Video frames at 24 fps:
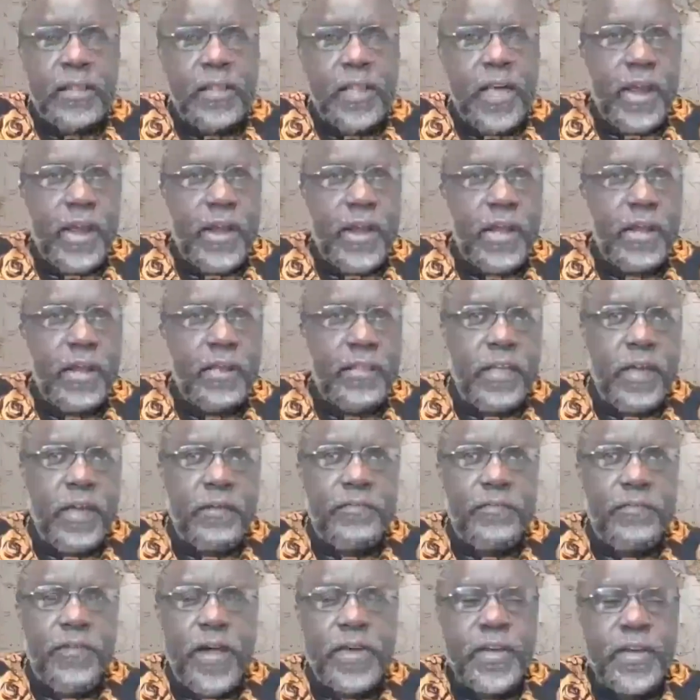
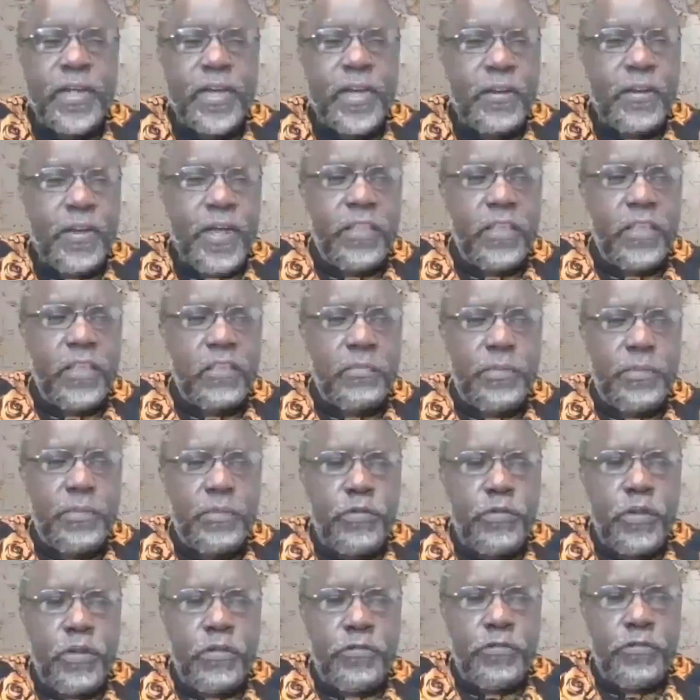their funding ranges
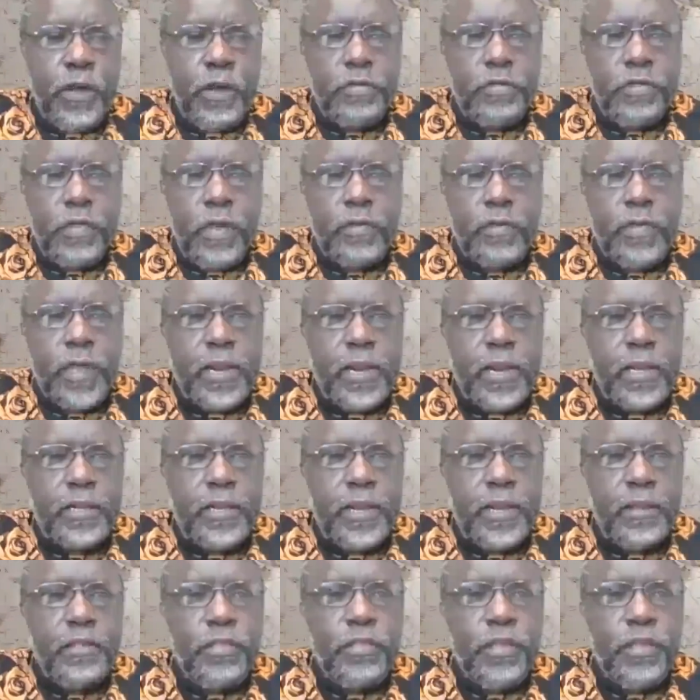between 5,000
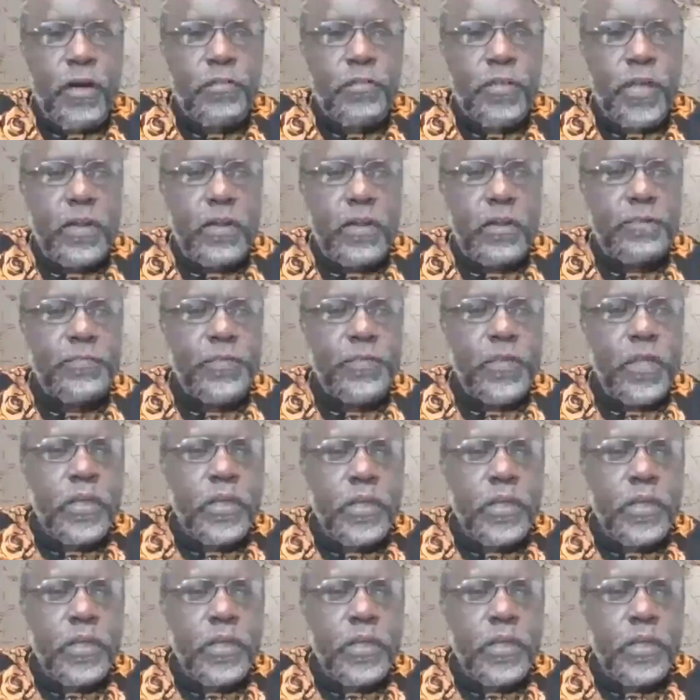and 10,000,